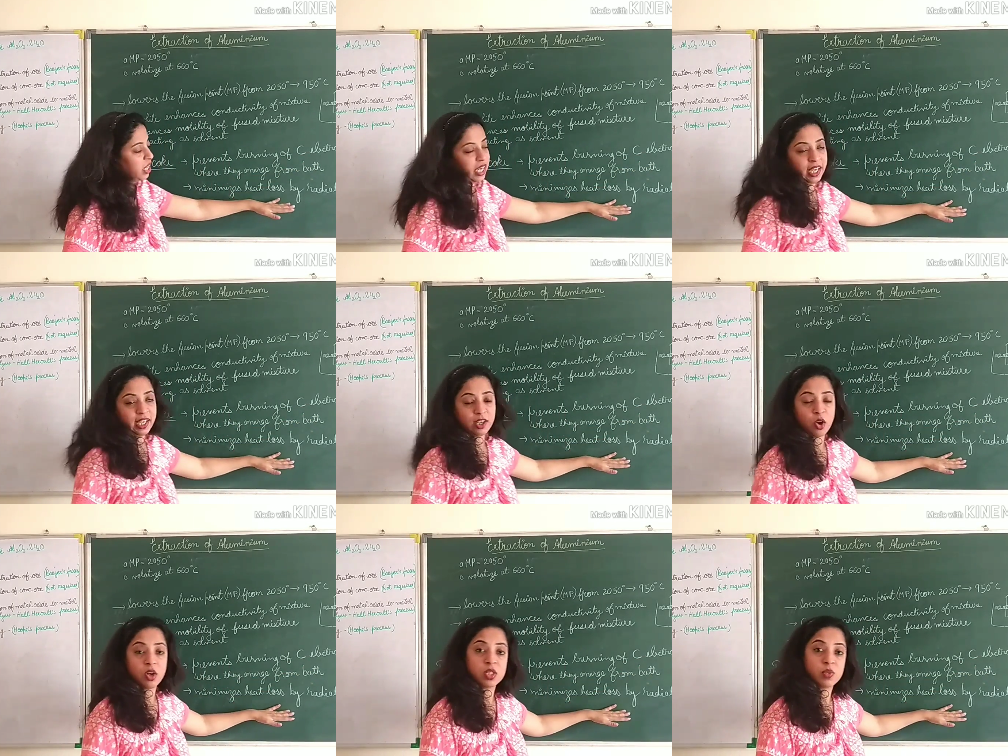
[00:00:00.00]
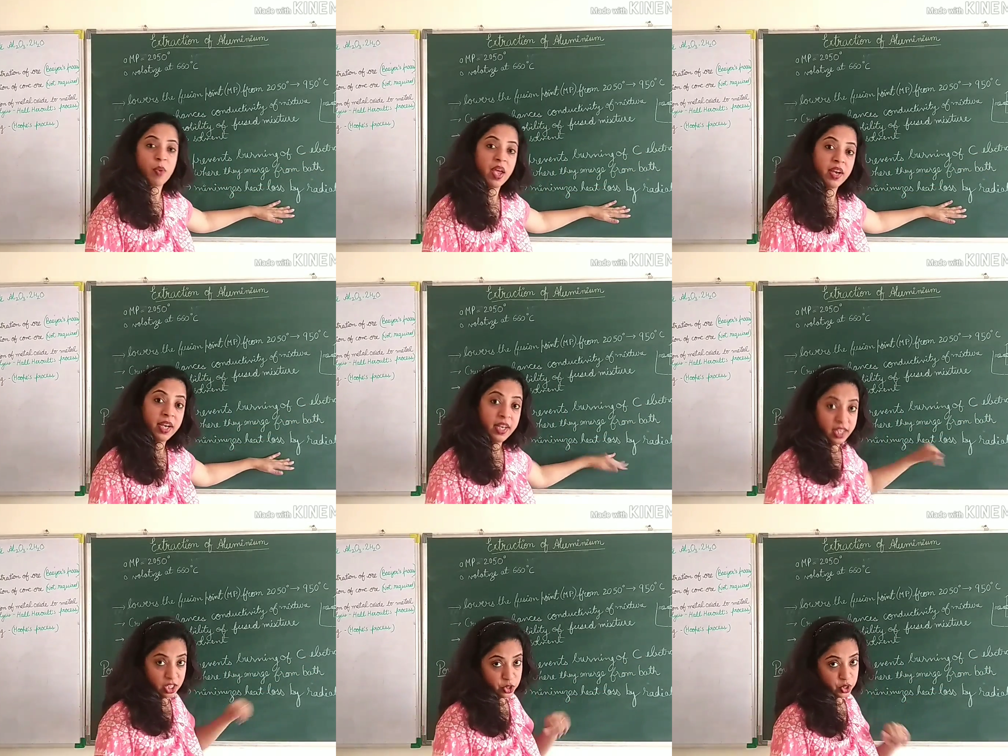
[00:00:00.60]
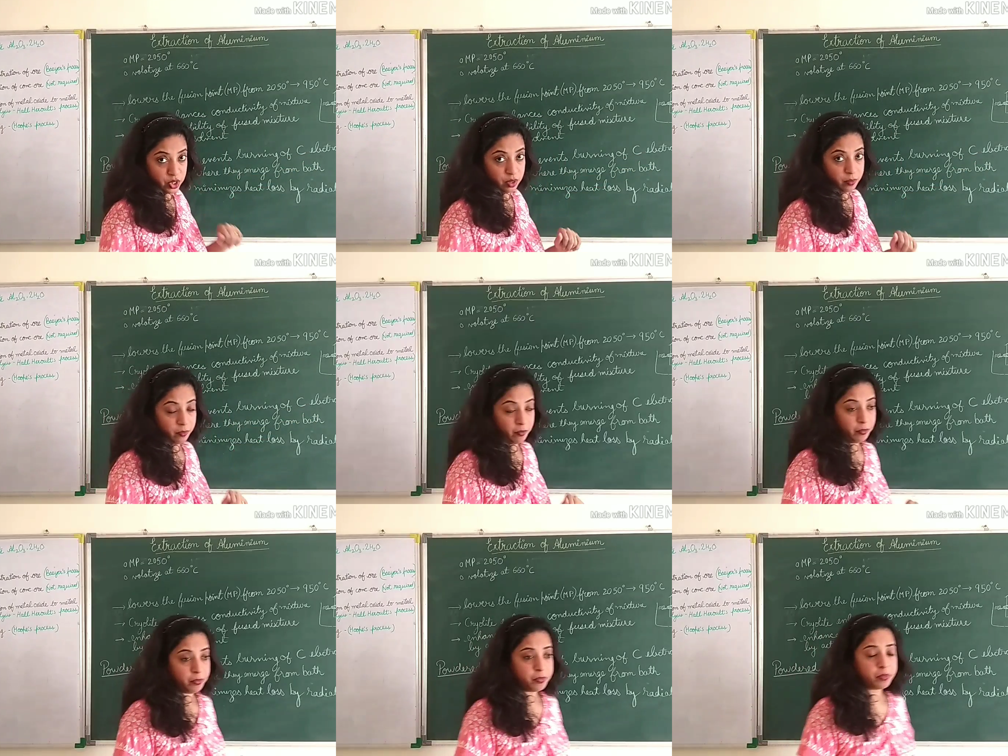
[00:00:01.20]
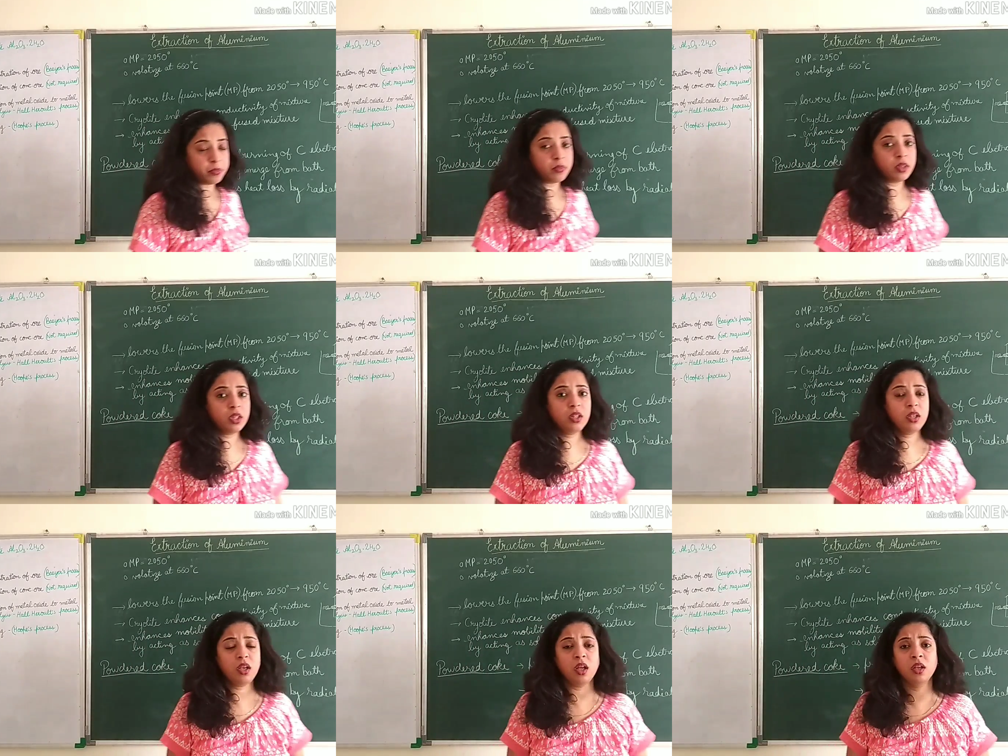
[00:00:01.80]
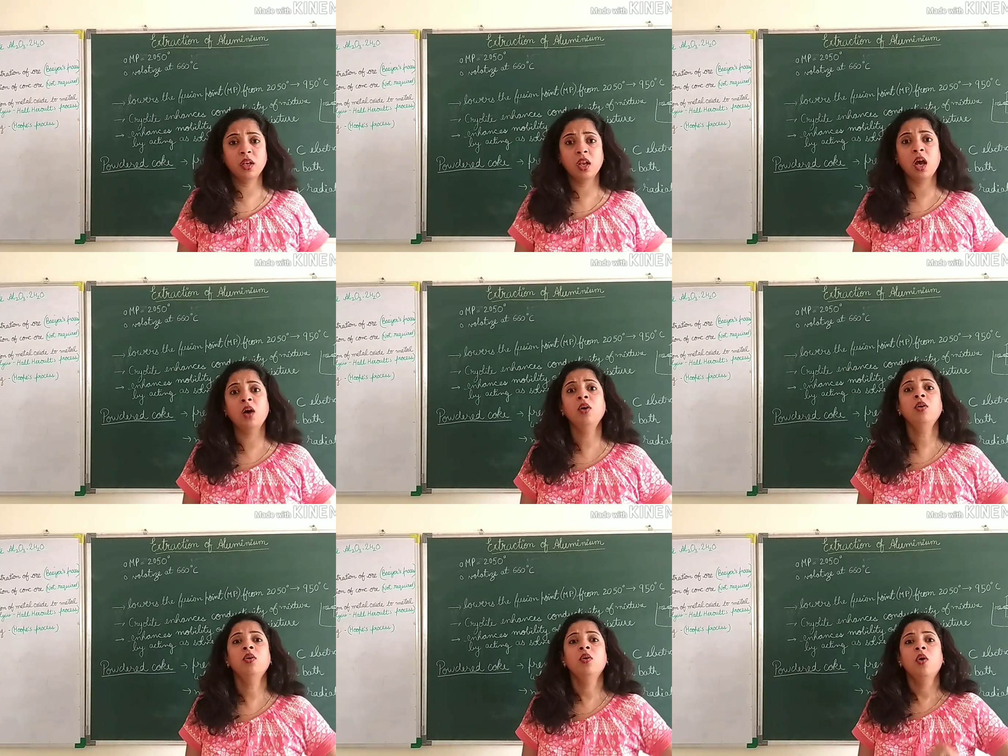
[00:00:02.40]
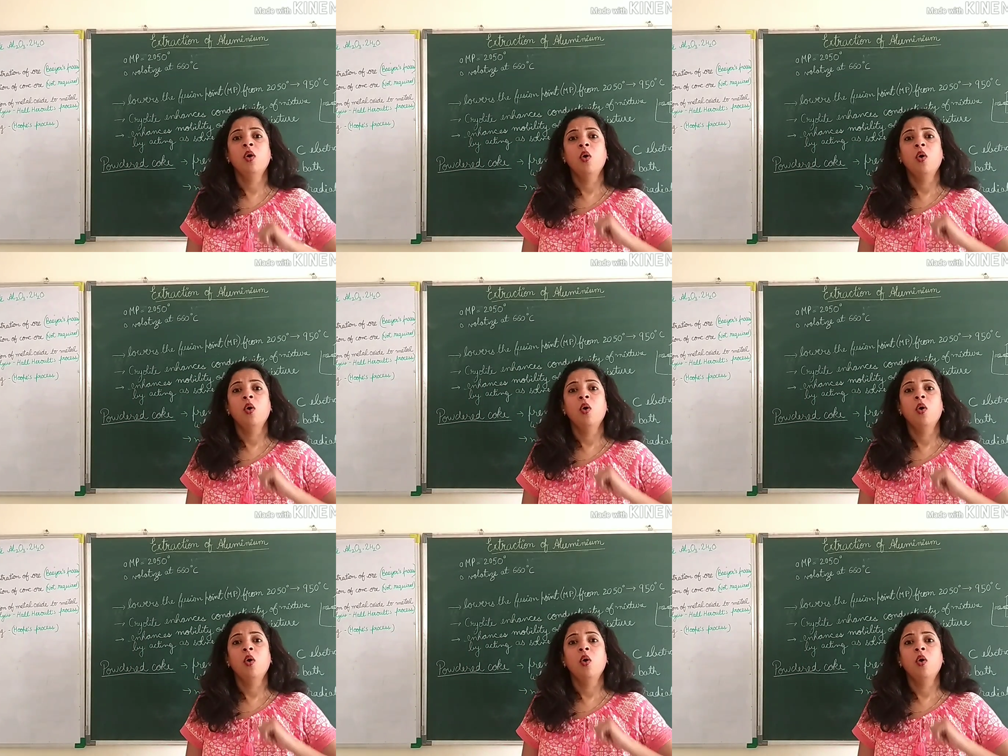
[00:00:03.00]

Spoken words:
heat loss by radiation. Now